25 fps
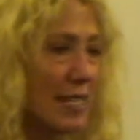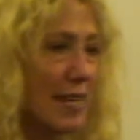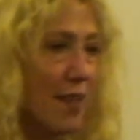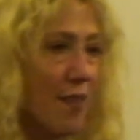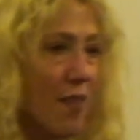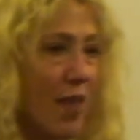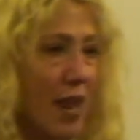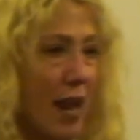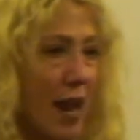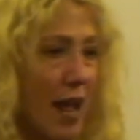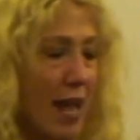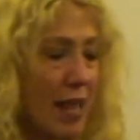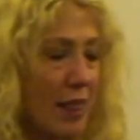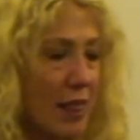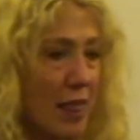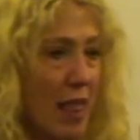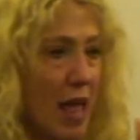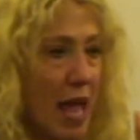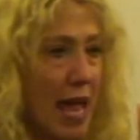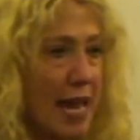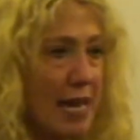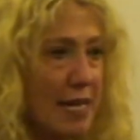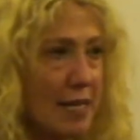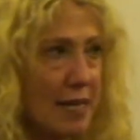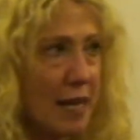And then I
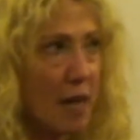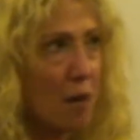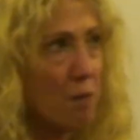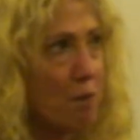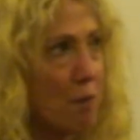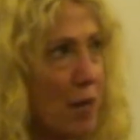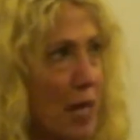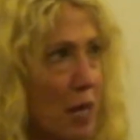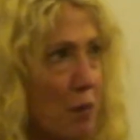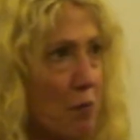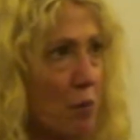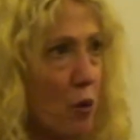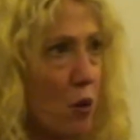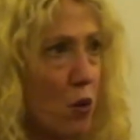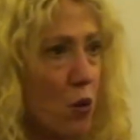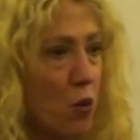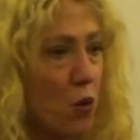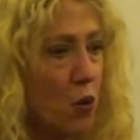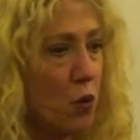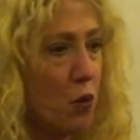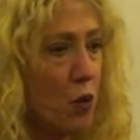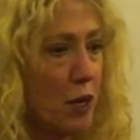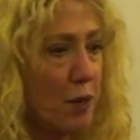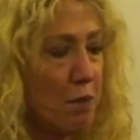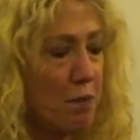lined up people who
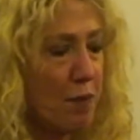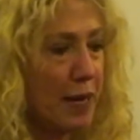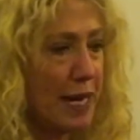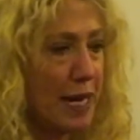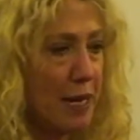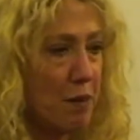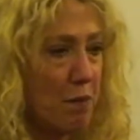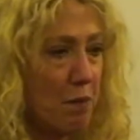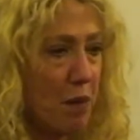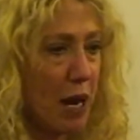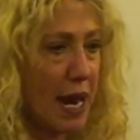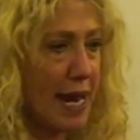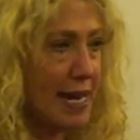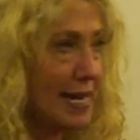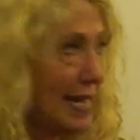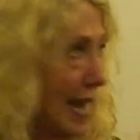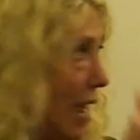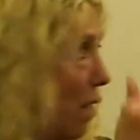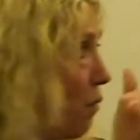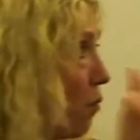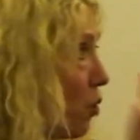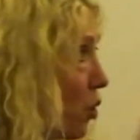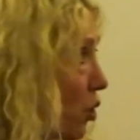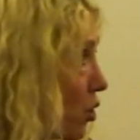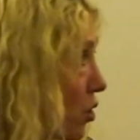would be my
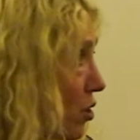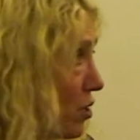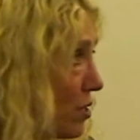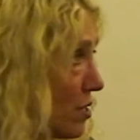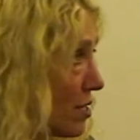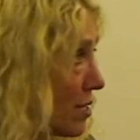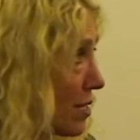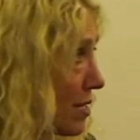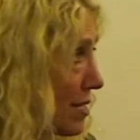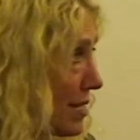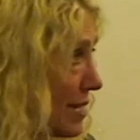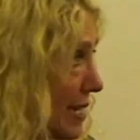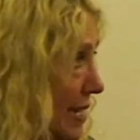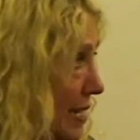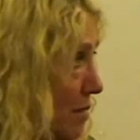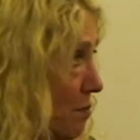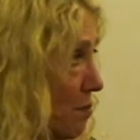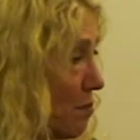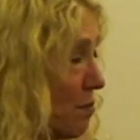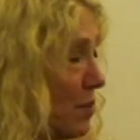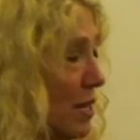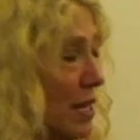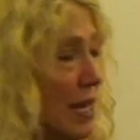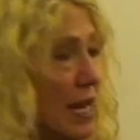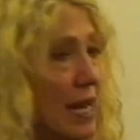networkers
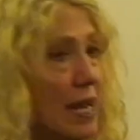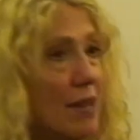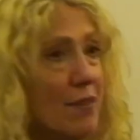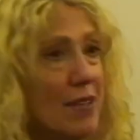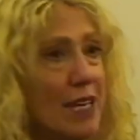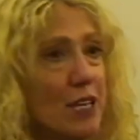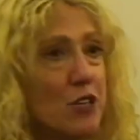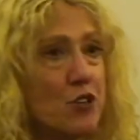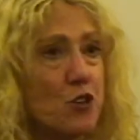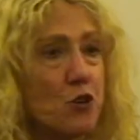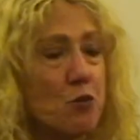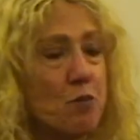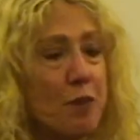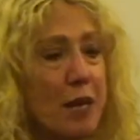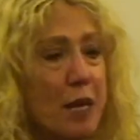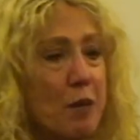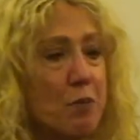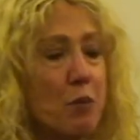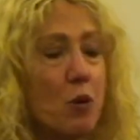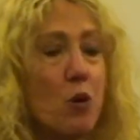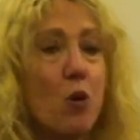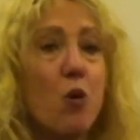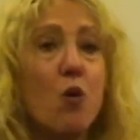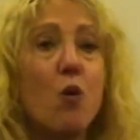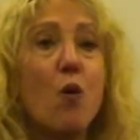team. These are
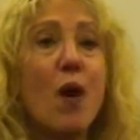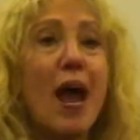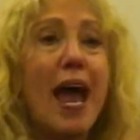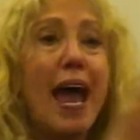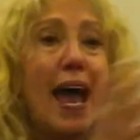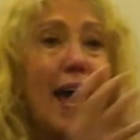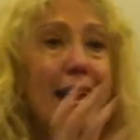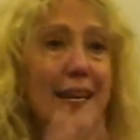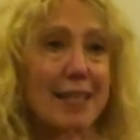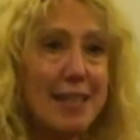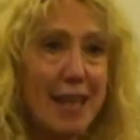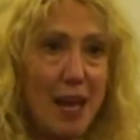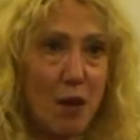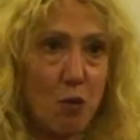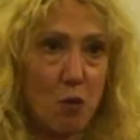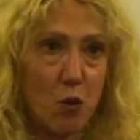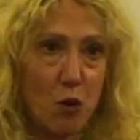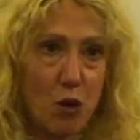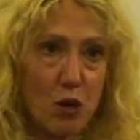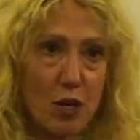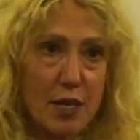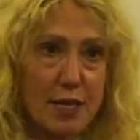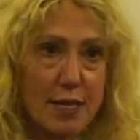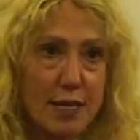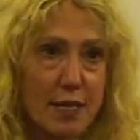people who had
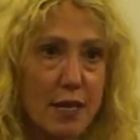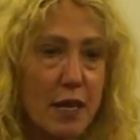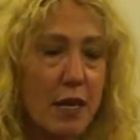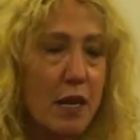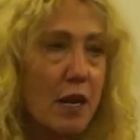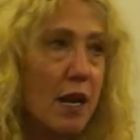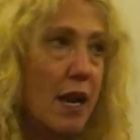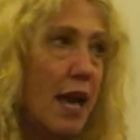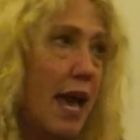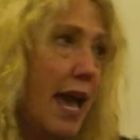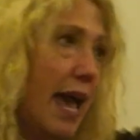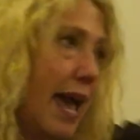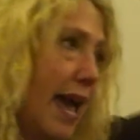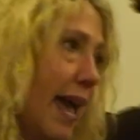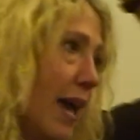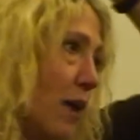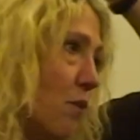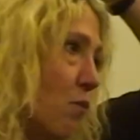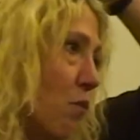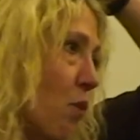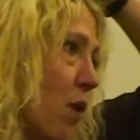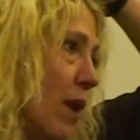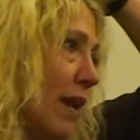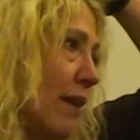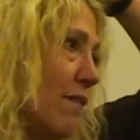networks.
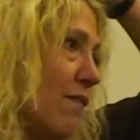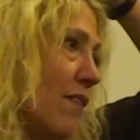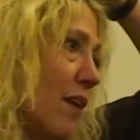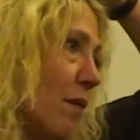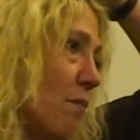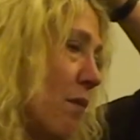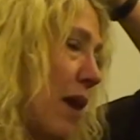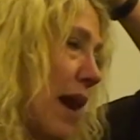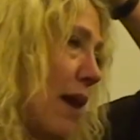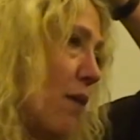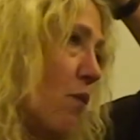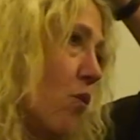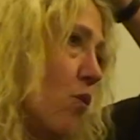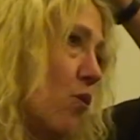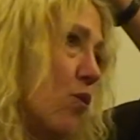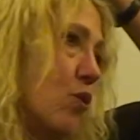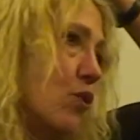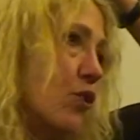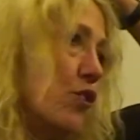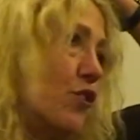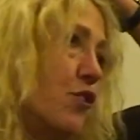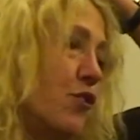And one of them I worked